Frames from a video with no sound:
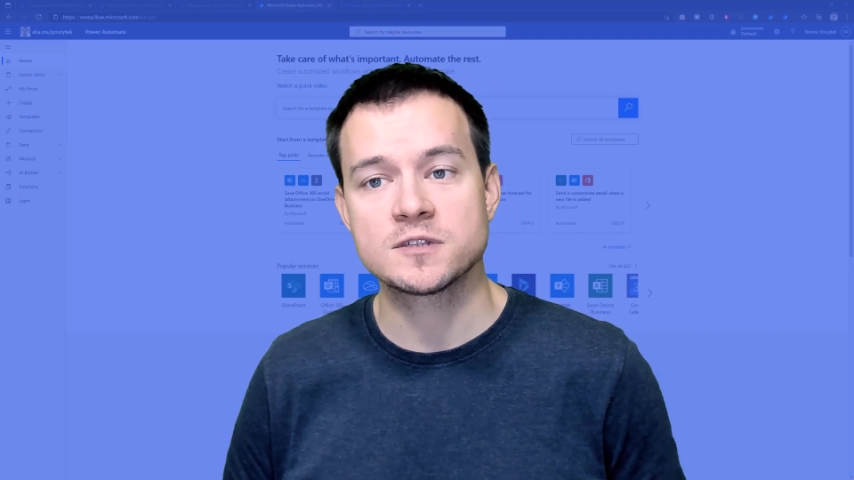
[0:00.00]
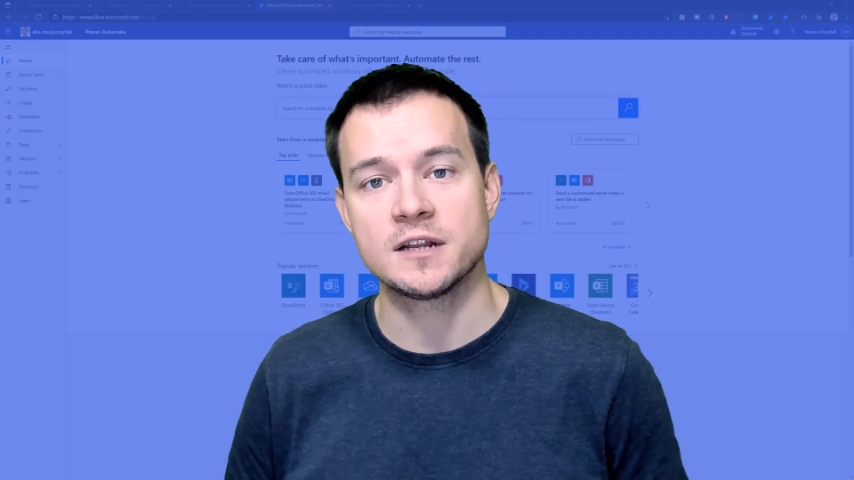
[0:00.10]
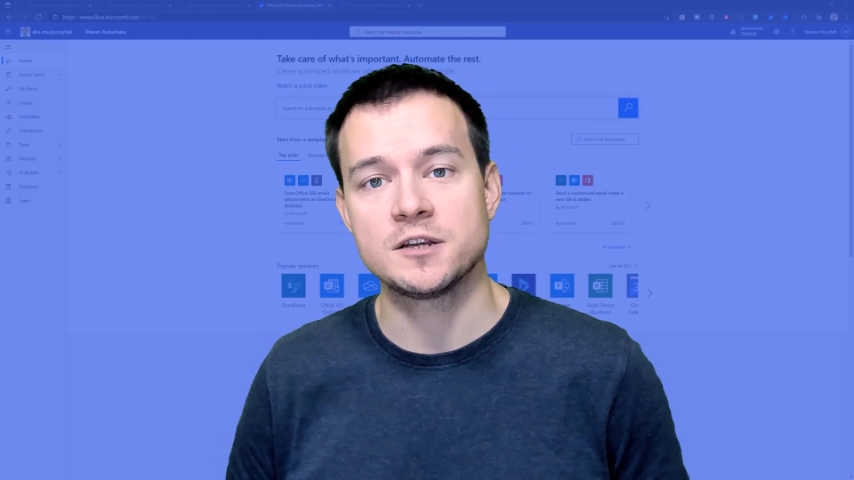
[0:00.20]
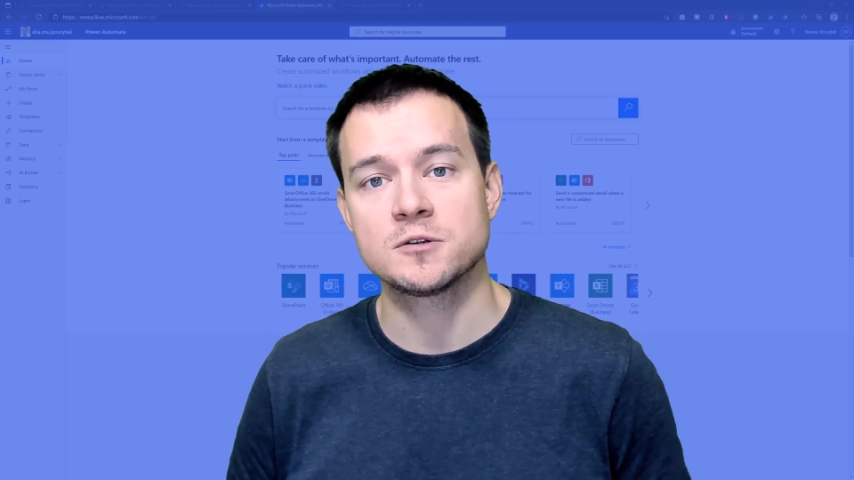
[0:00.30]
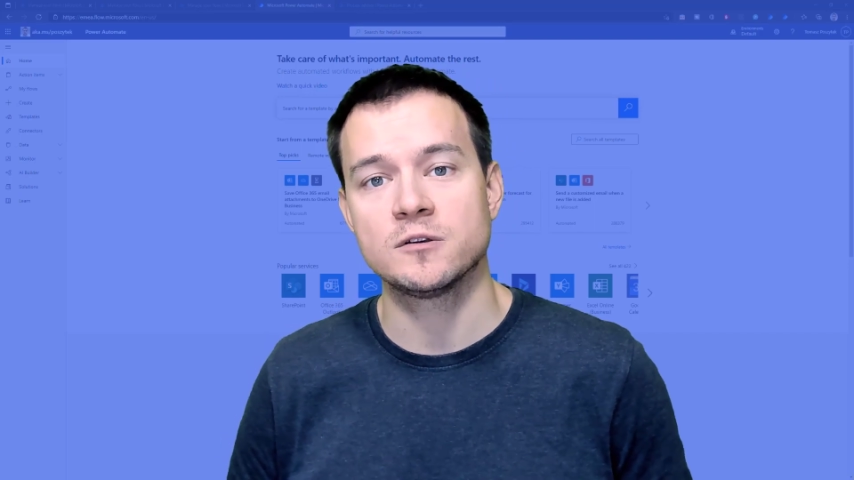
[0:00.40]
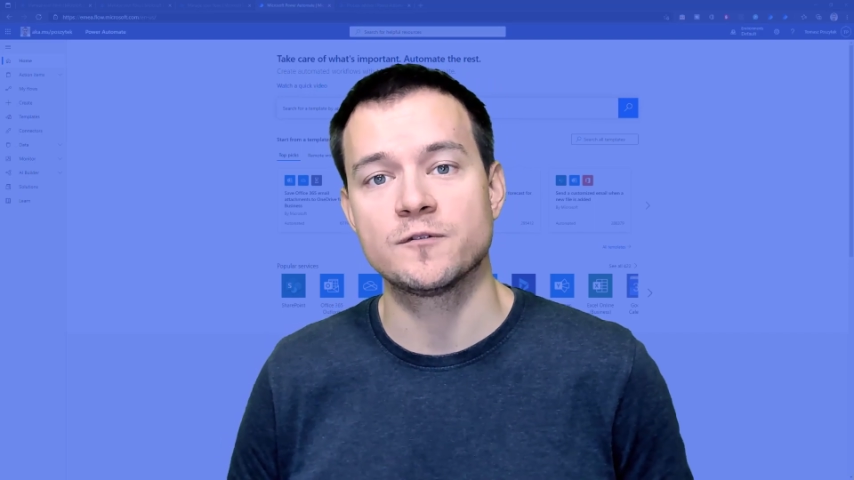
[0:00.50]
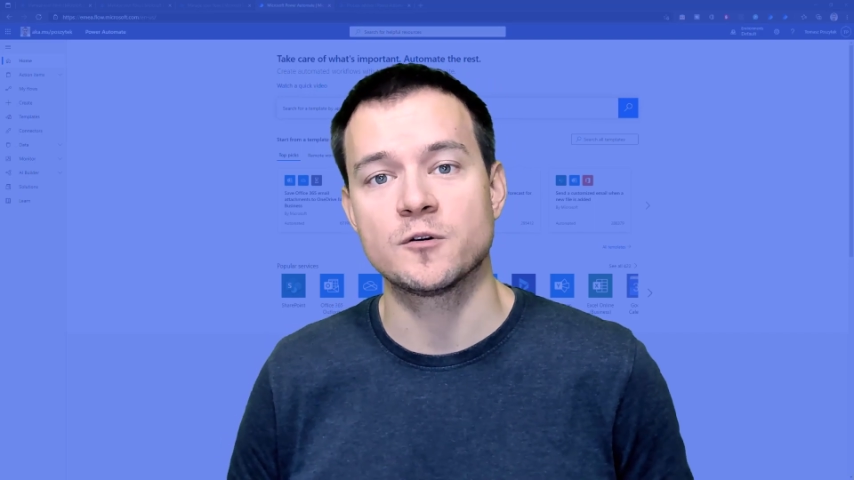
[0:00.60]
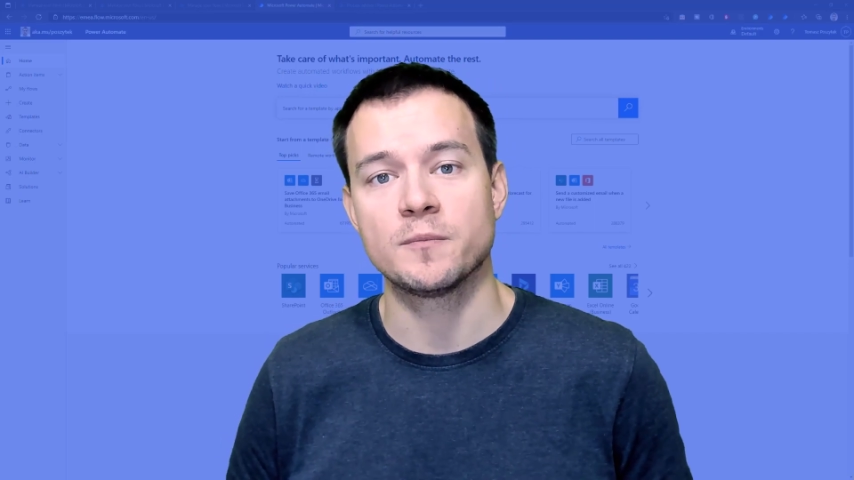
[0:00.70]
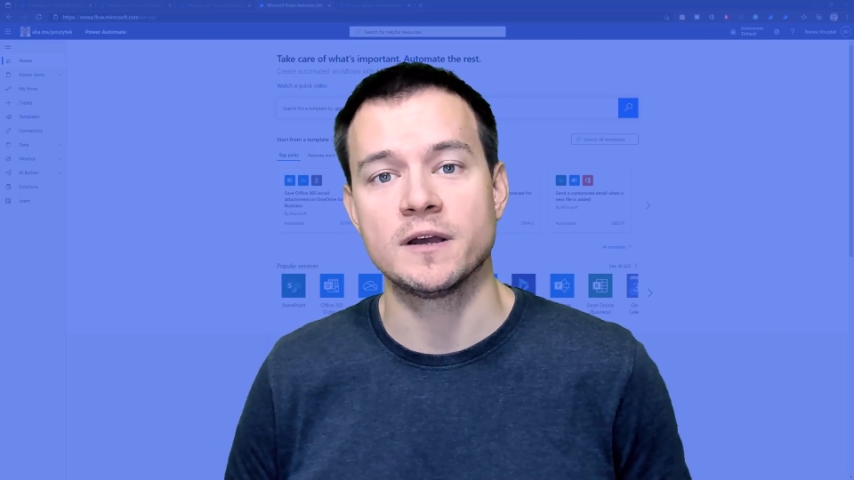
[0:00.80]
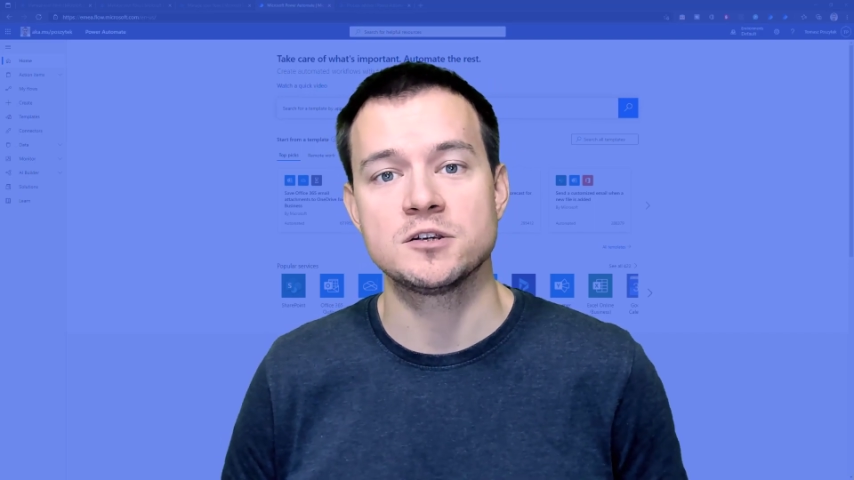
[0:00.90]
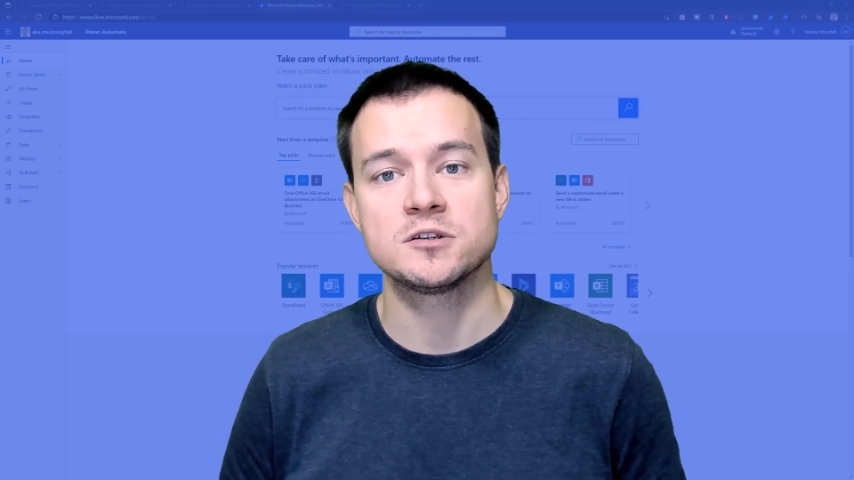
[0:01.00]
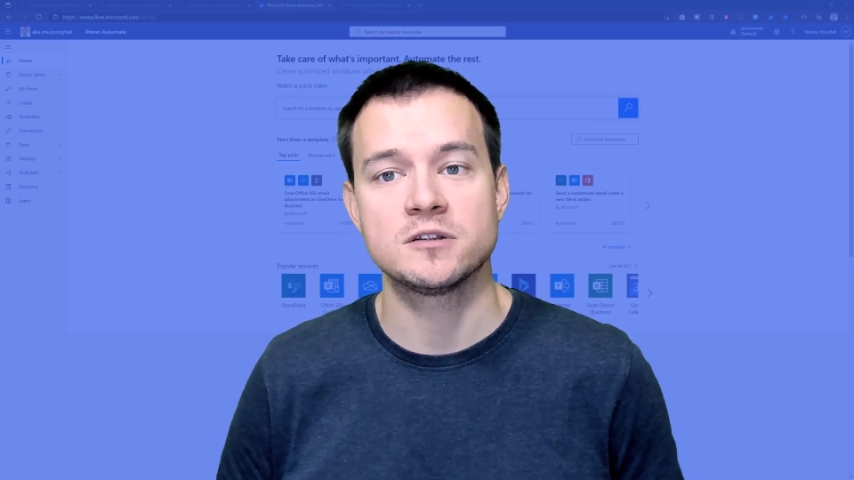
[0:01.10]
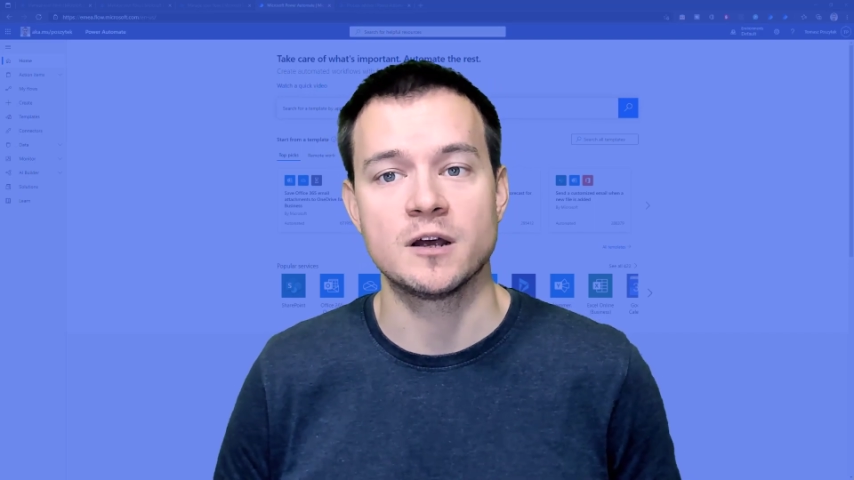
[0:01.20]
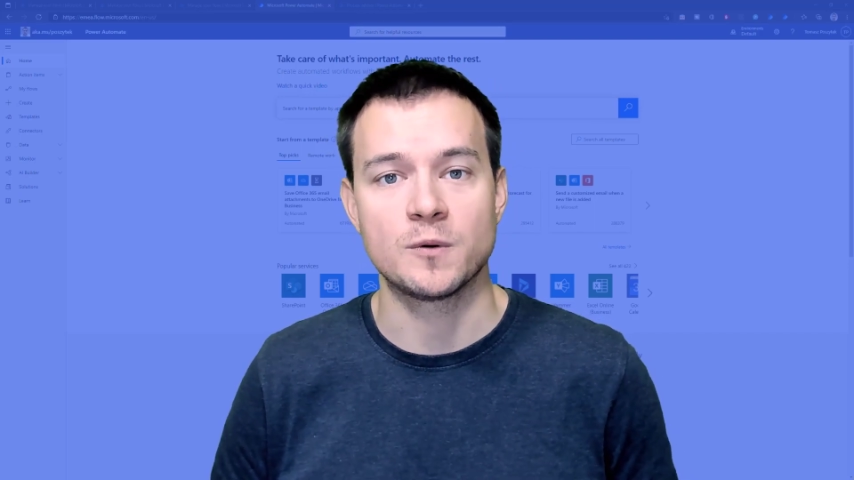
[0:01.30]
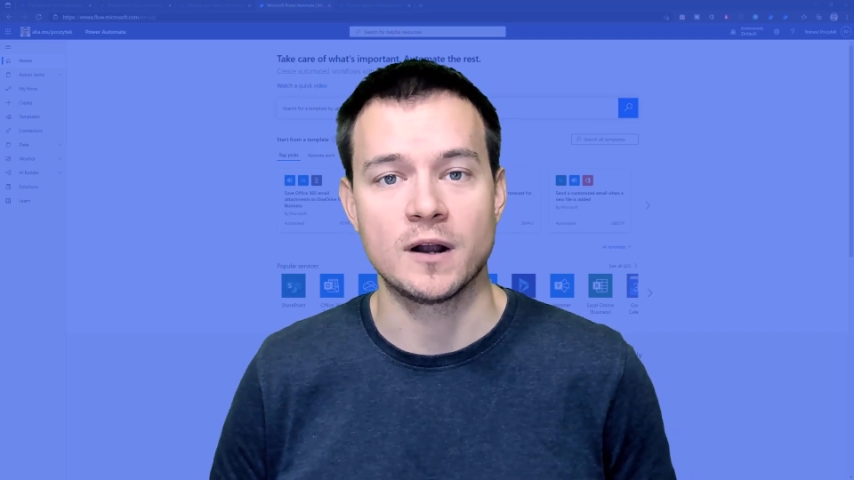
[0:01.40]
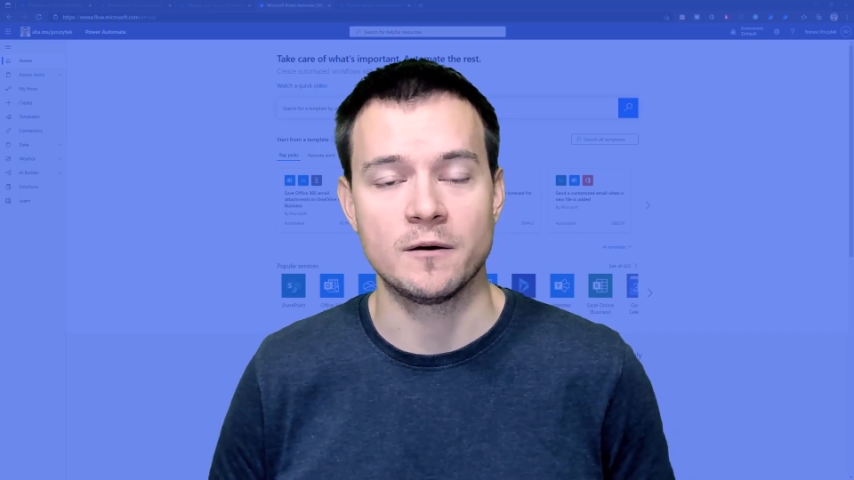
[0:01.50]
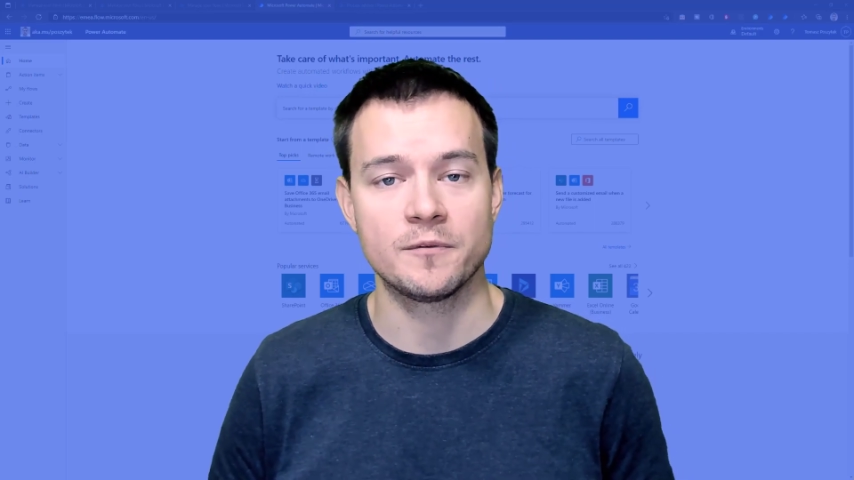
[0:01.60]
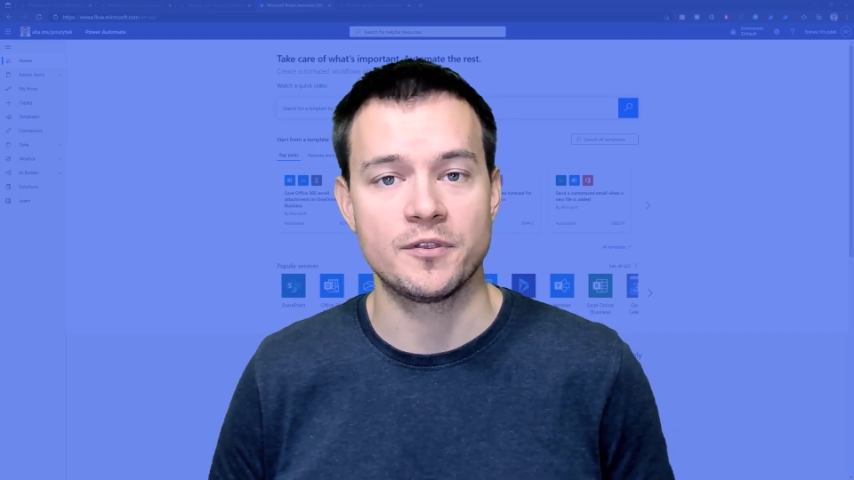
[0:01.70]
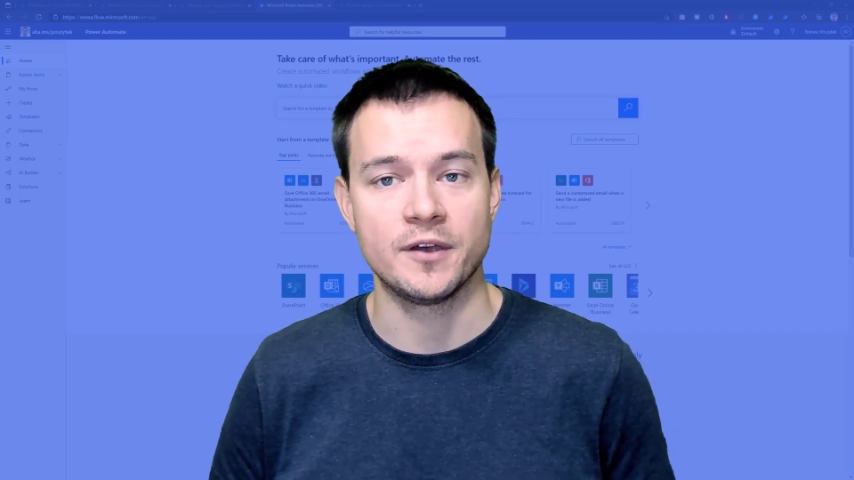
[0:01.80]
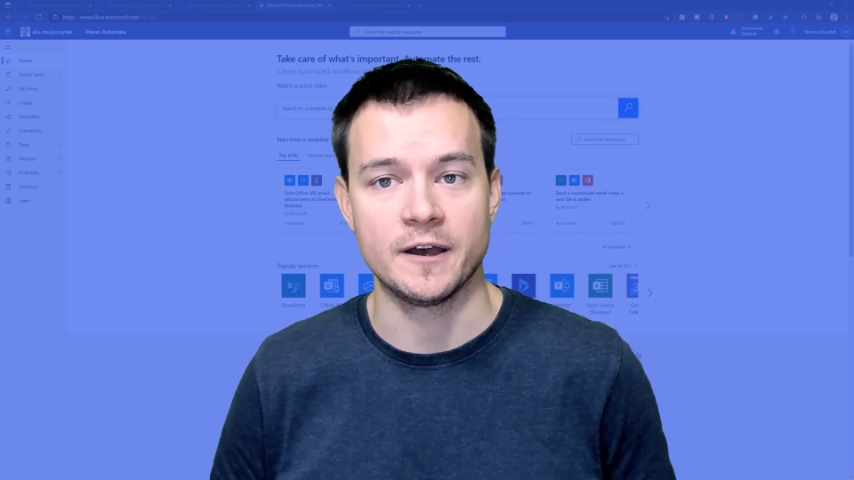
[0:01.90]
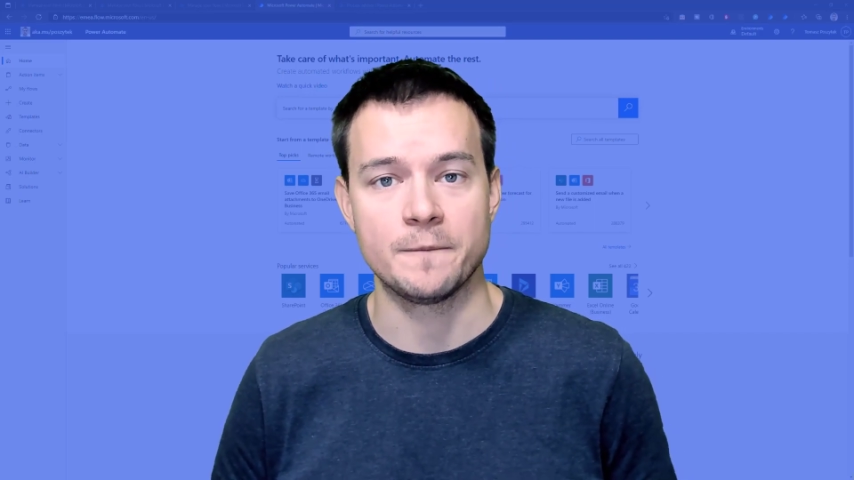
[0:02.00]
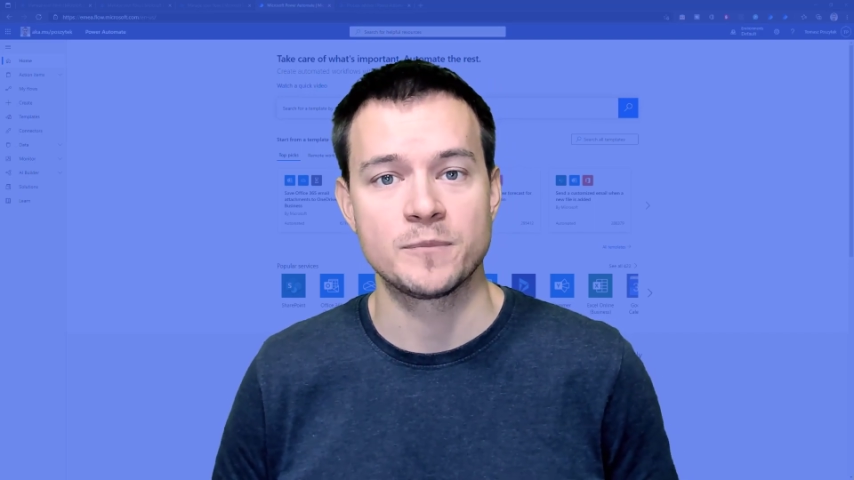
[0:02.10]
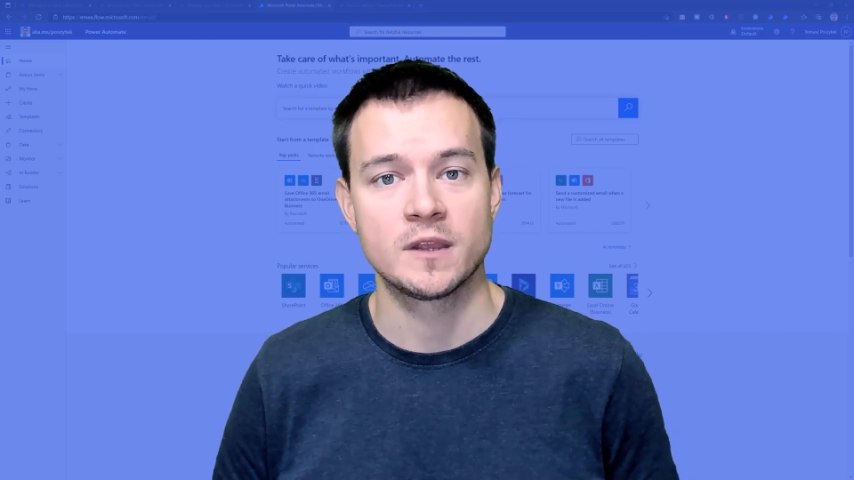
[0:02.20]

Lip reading: additional information around the